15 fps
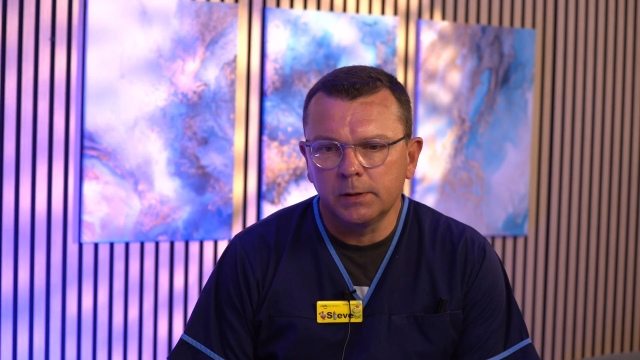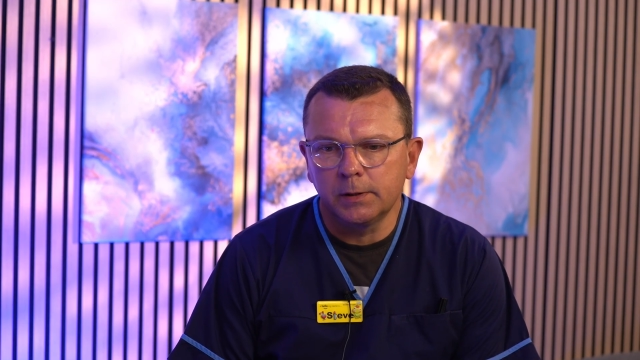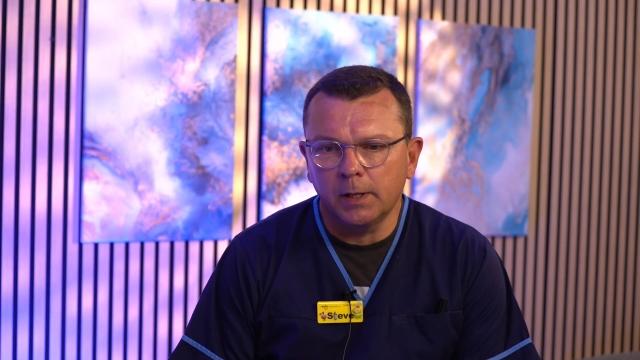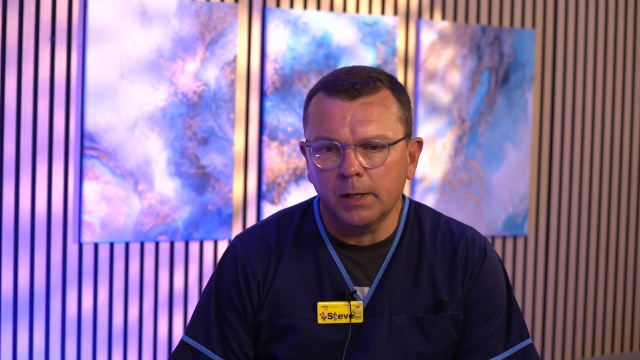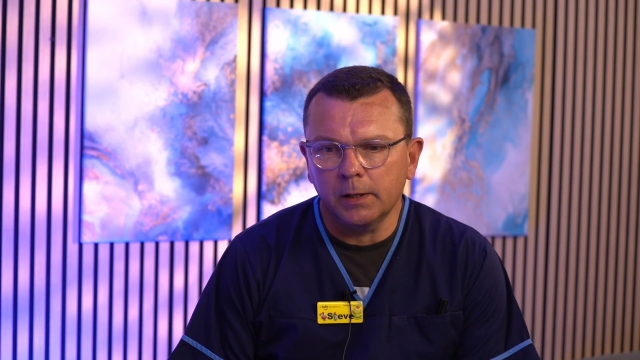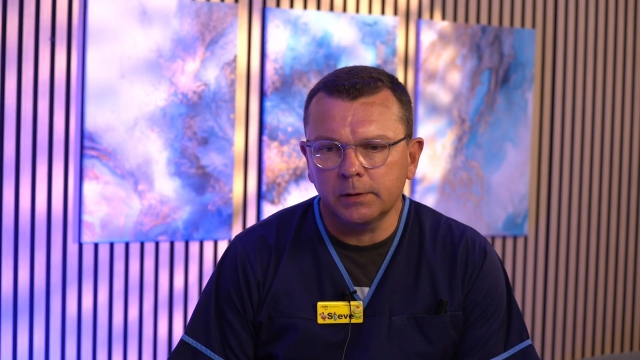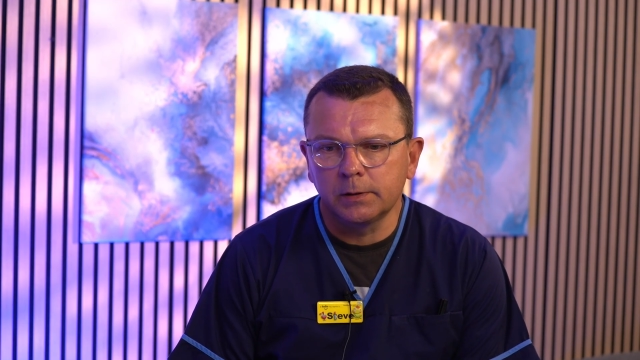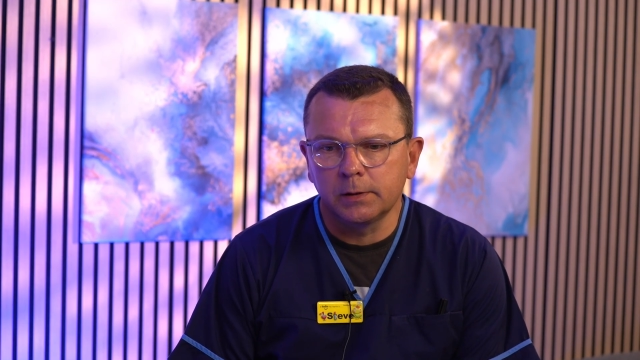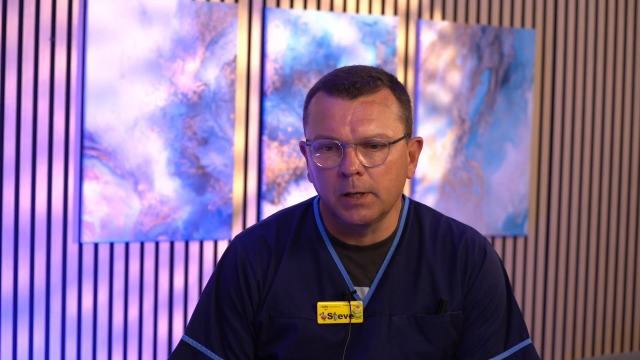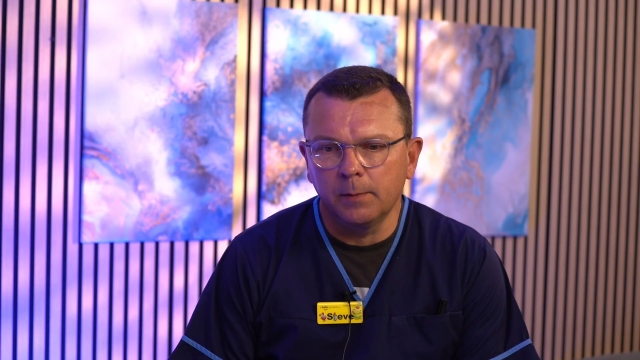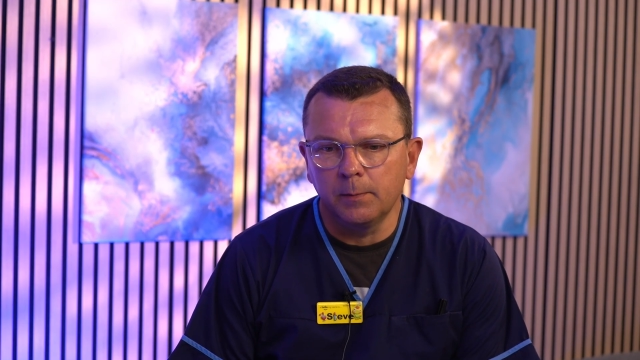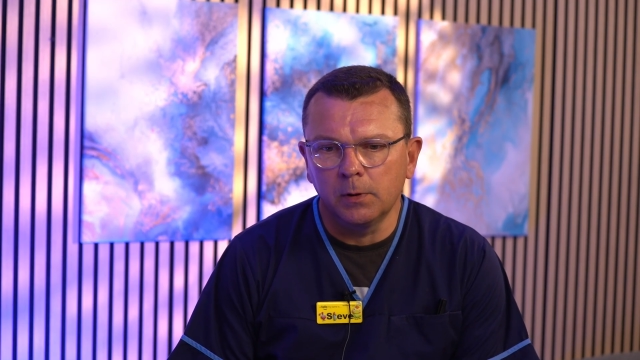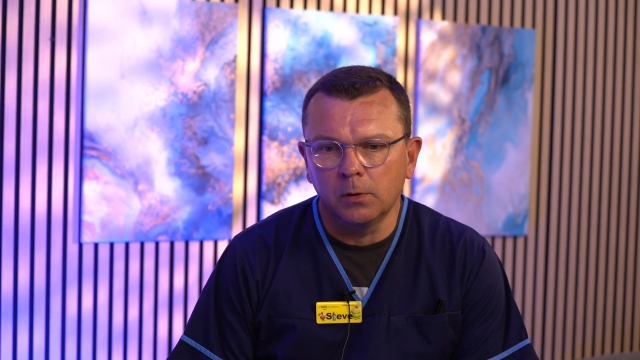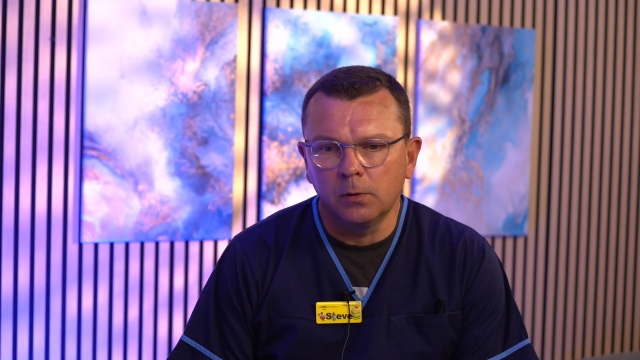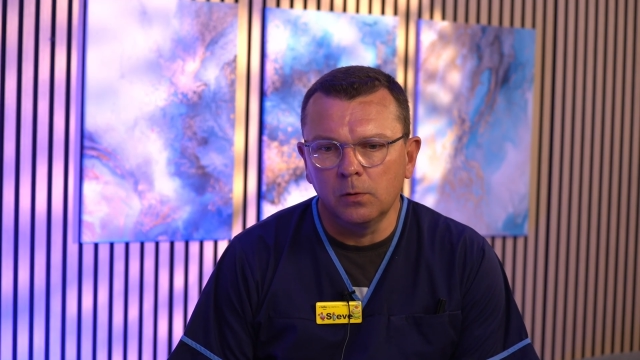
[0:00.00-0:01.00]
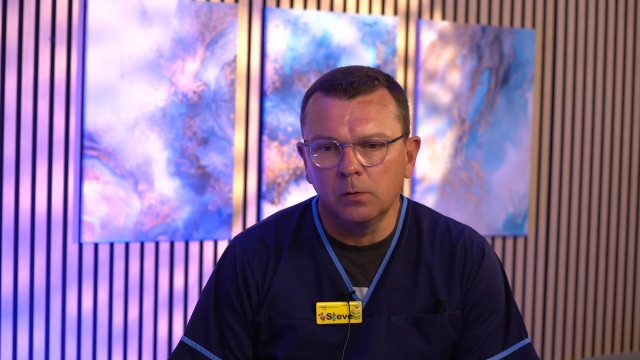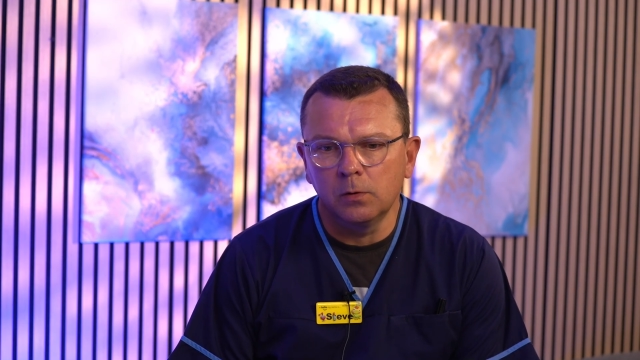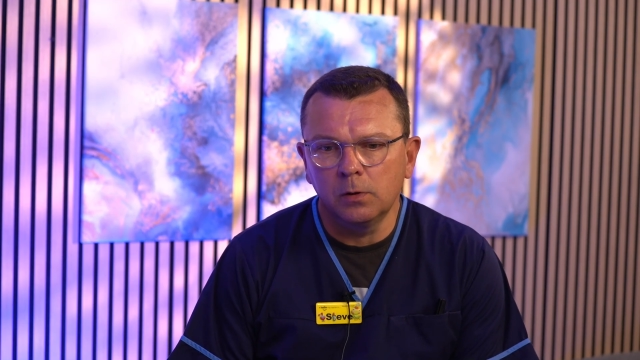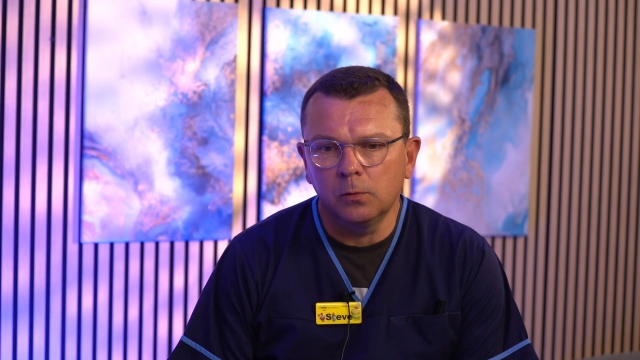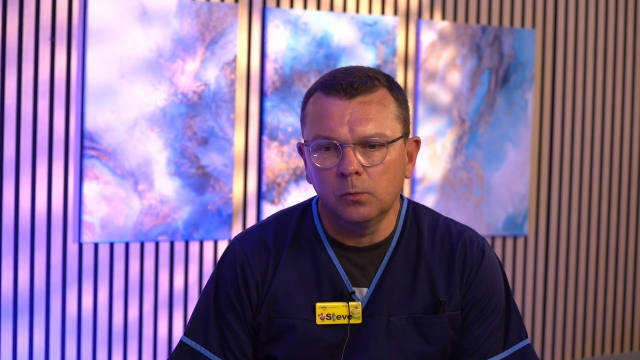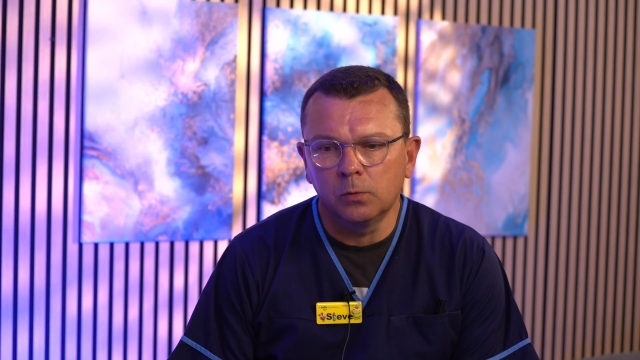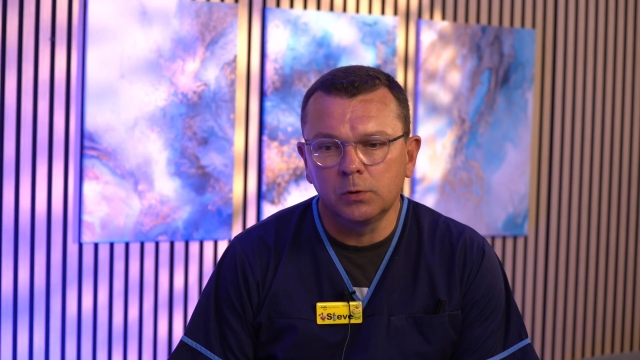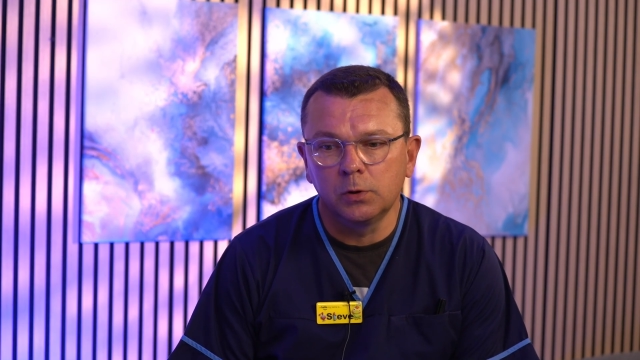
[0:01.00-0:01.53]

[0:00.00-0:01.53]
that come along or